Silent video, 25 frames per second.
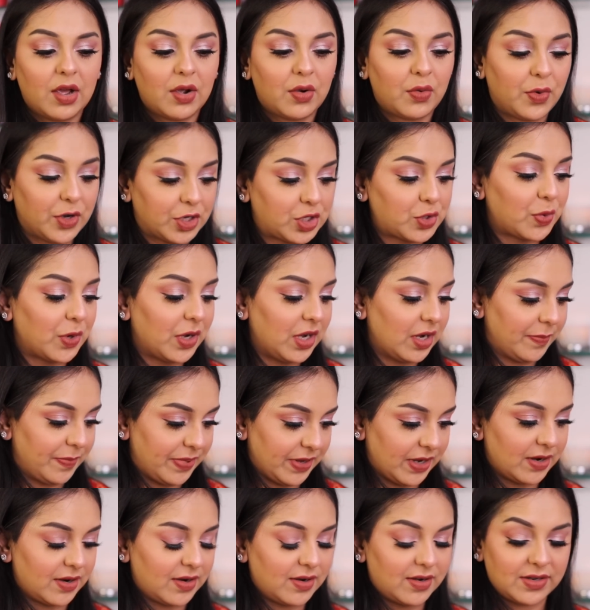which will
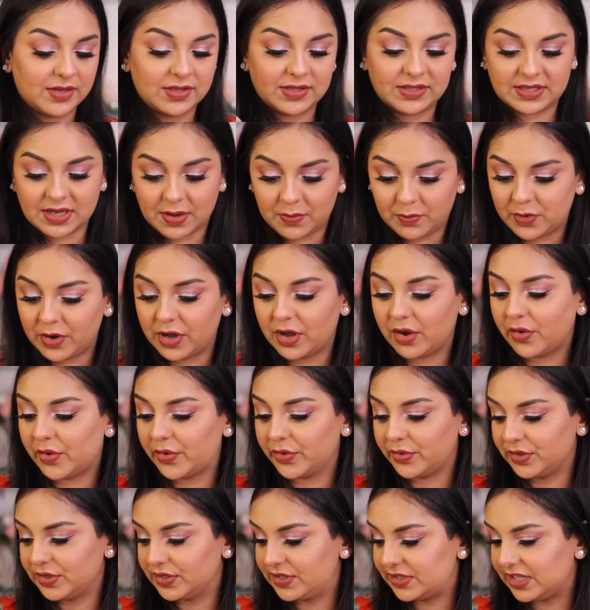appear somewhere
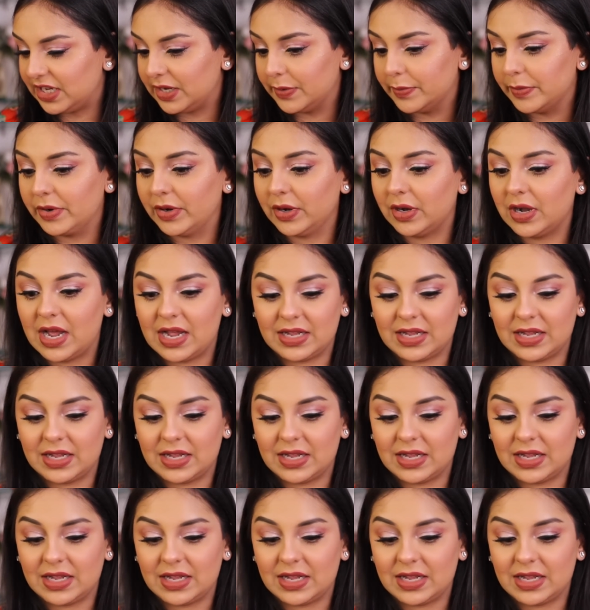on this table